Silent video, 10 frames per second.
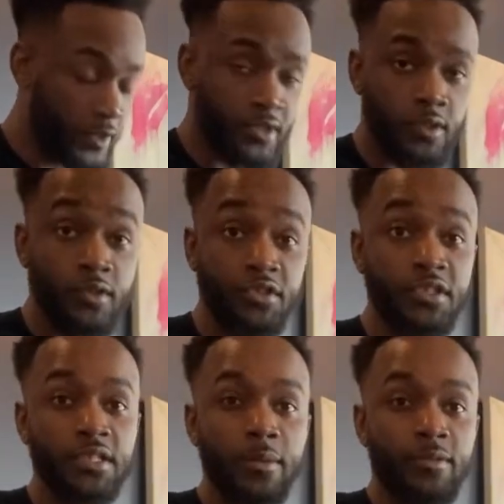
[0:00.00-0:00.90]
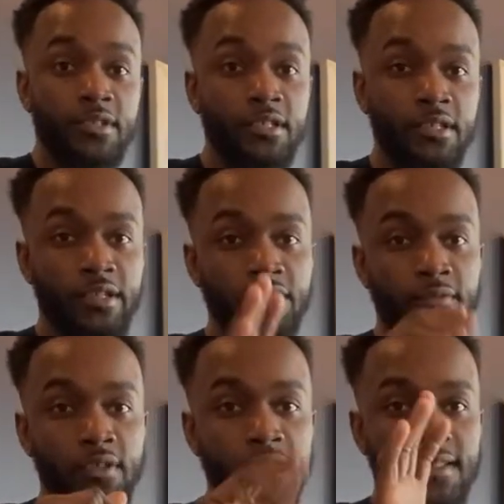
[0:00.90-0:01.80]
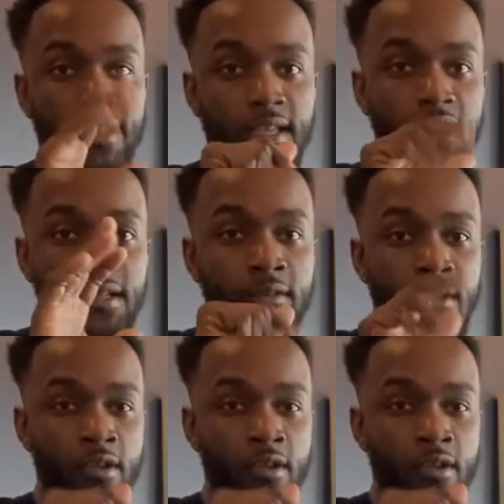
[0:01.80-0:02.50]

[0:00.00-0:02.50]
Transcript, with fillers: So it's just like pretending that your foot is a hand.